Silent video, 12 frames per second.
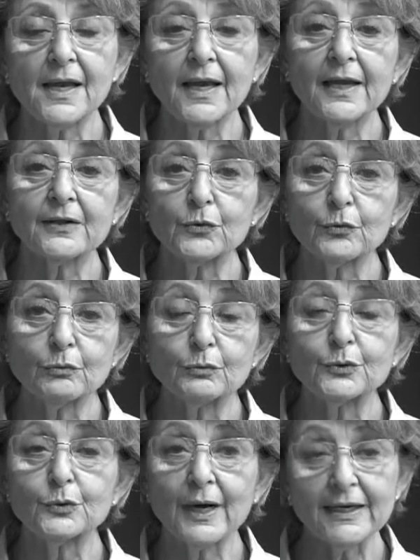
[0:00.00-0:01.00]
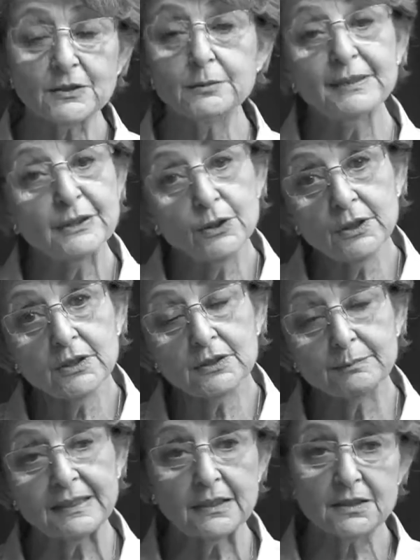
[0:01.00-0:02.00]
you had to be
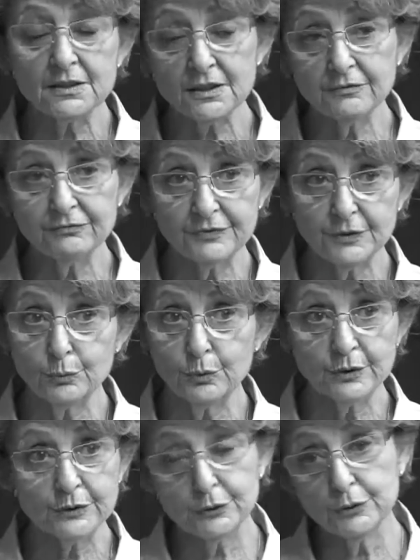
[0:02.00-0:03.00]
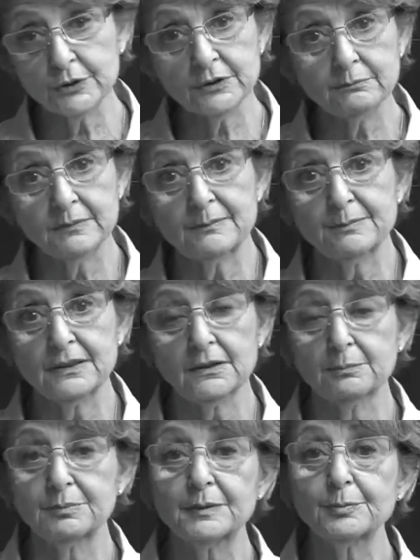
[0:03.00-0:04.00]
good, because if you weren't good, maybe
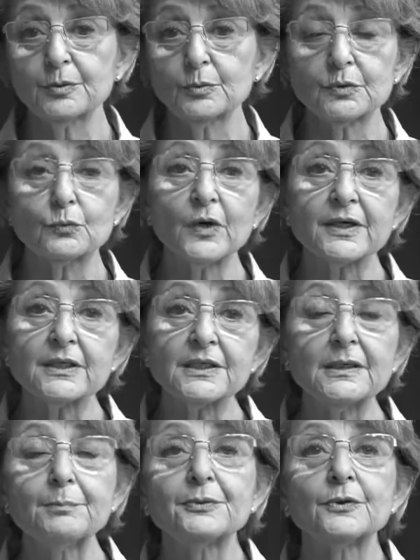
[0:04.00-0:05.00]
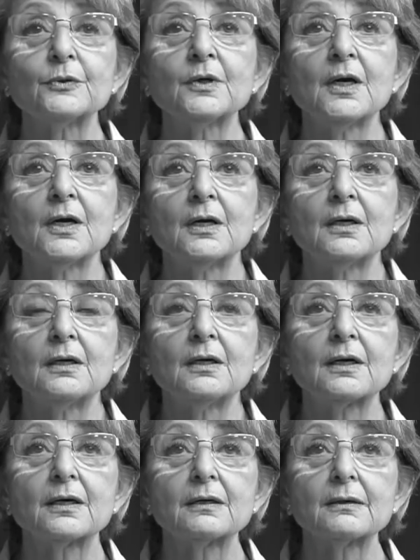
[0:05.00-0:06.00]
the people wouldn't want to keep you
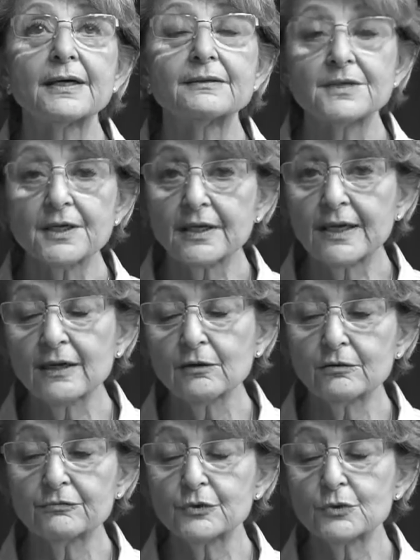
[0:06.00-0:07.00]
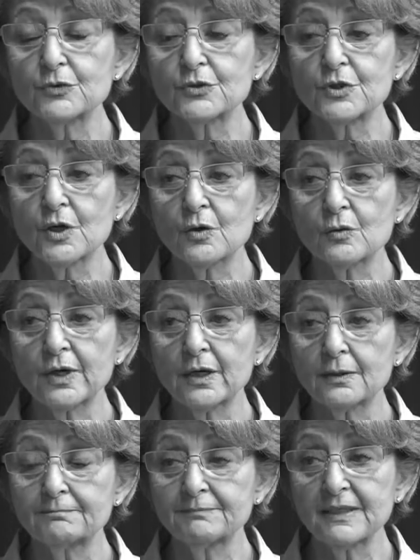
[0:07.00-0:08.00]
and take care of you. So
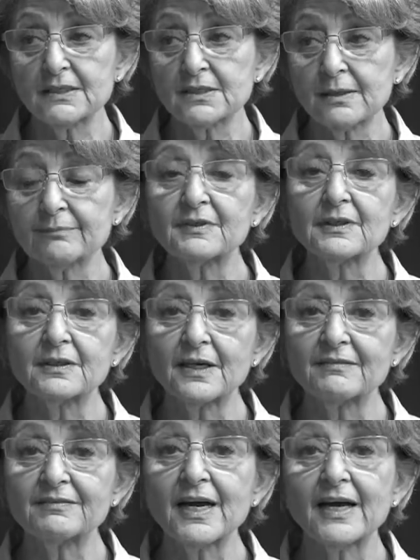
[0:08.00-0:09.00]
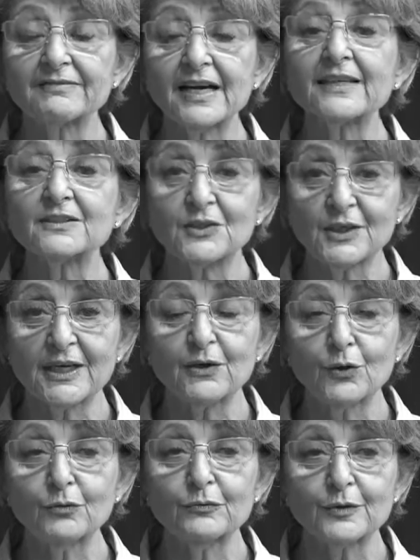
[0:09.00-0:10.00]
it's something that I've had to get
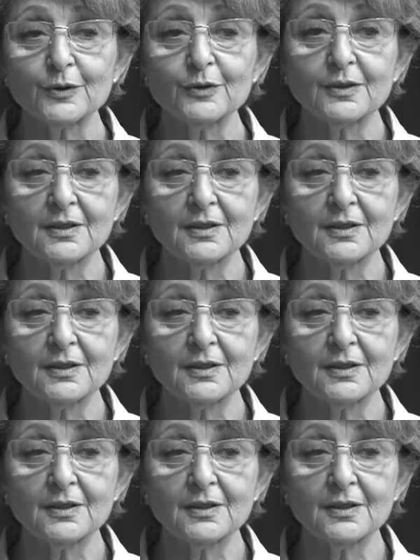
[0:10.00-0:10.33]
over,